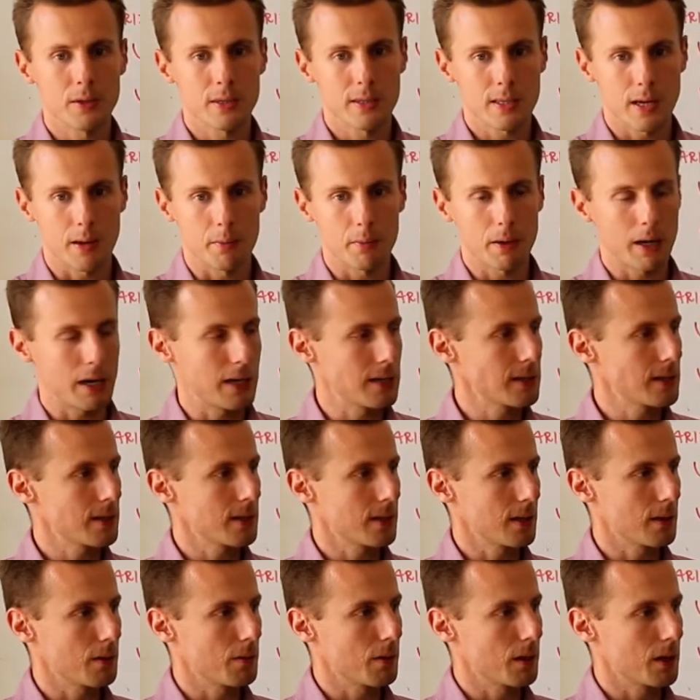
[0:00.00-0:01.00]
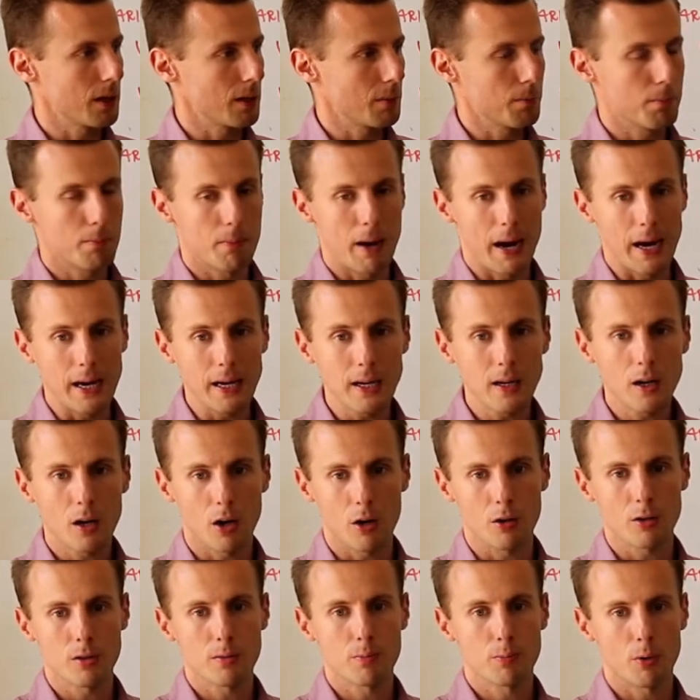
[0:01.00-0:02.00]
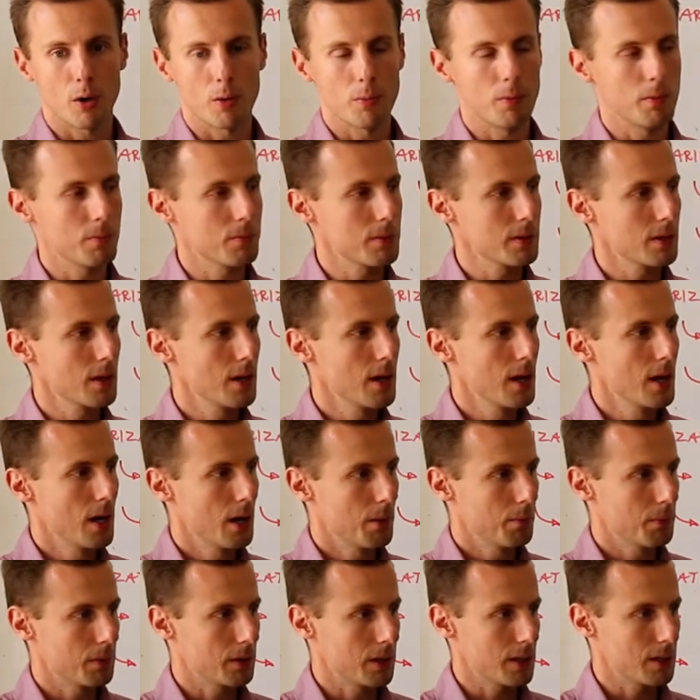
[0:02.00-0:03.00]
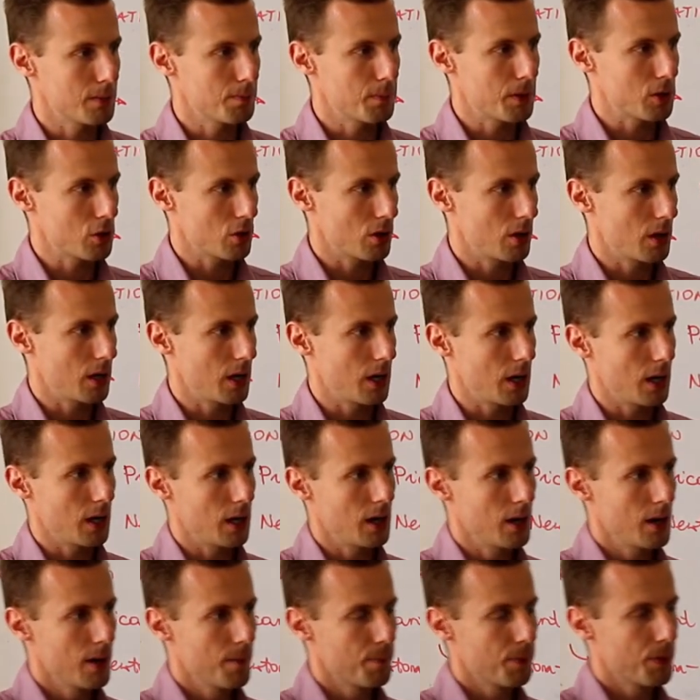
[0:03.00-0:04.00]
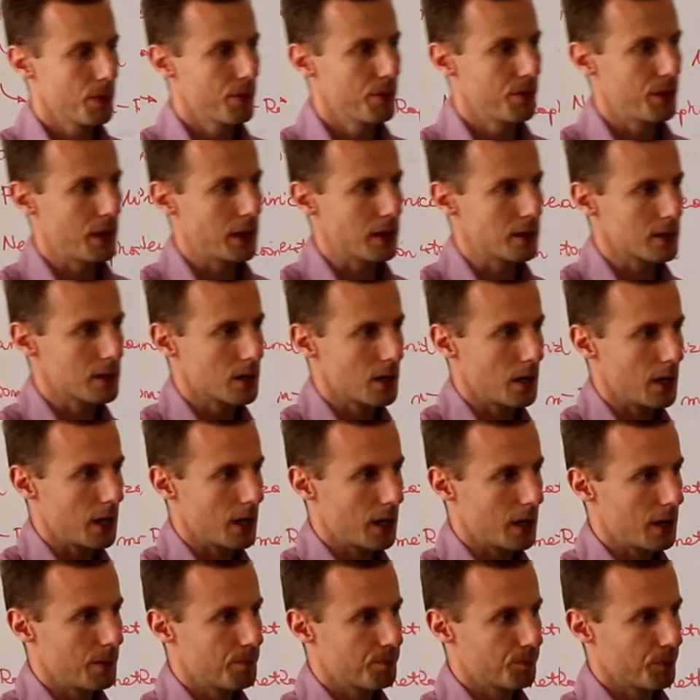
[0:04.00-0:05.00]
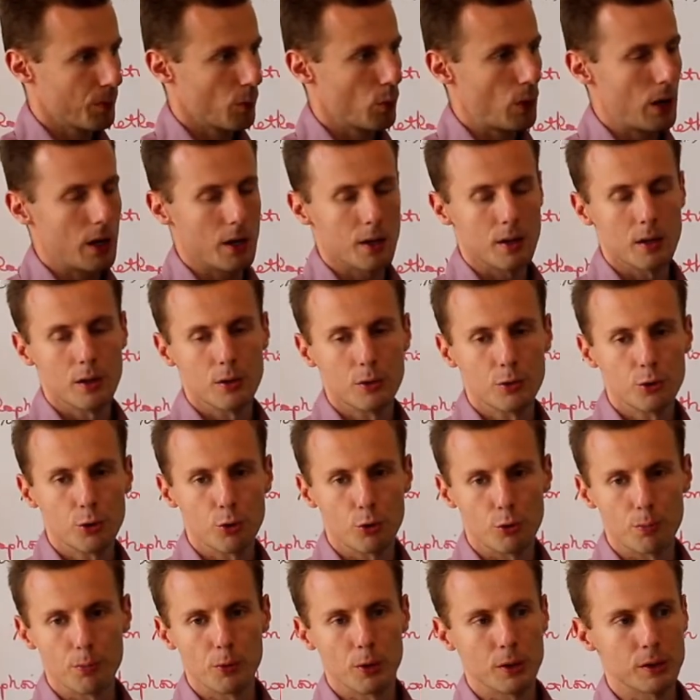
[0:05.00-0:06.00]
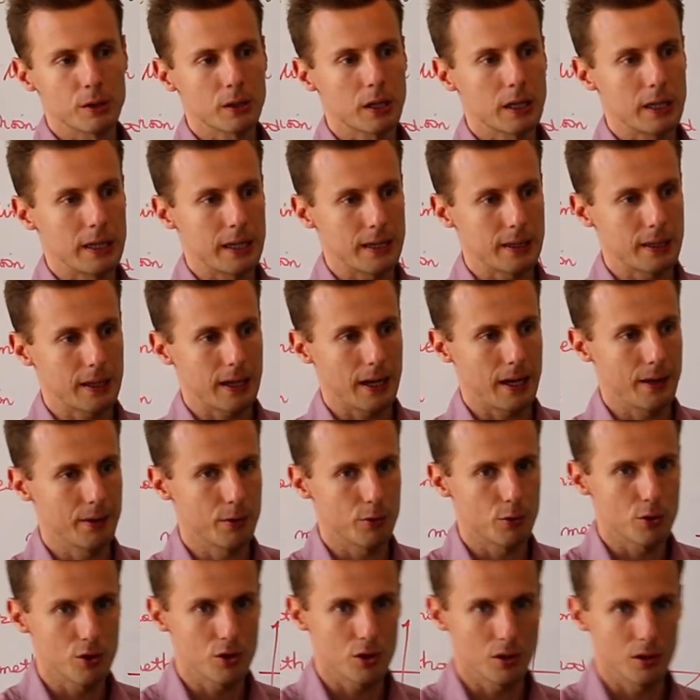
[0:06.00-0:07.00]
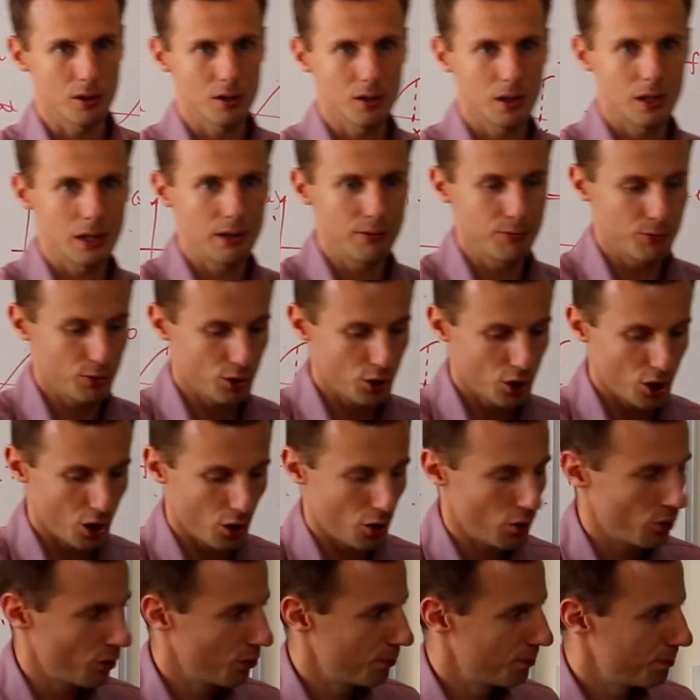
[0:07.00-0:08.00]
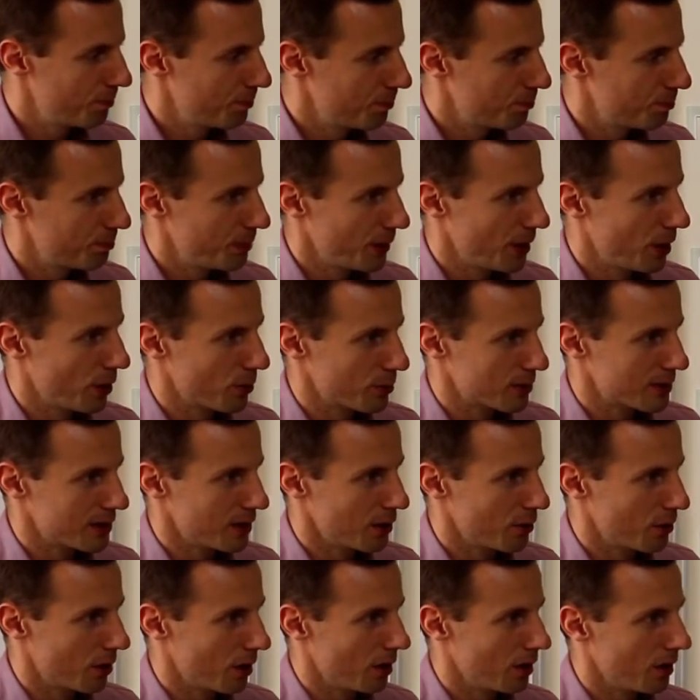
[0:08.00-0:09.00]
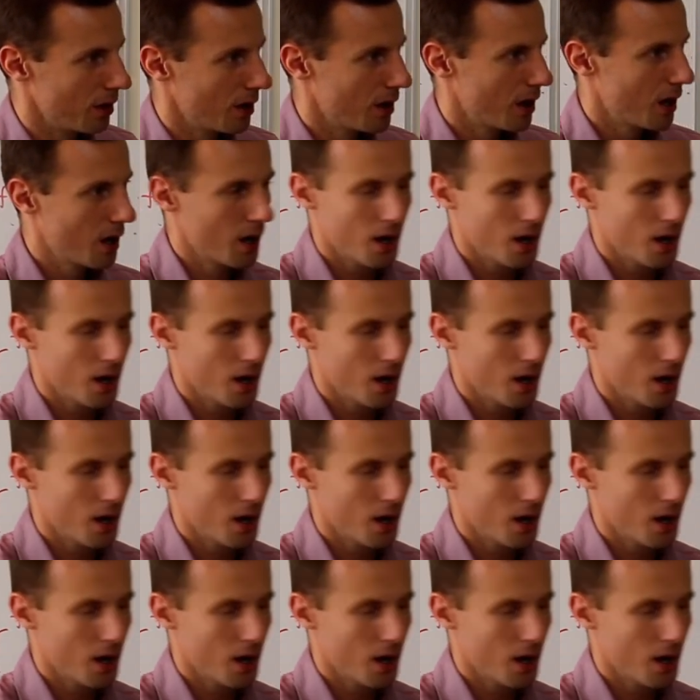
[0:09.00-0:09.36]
in some cases it may cause problems. But especially things like, well, turbulent kinetic energy. If you go below 0,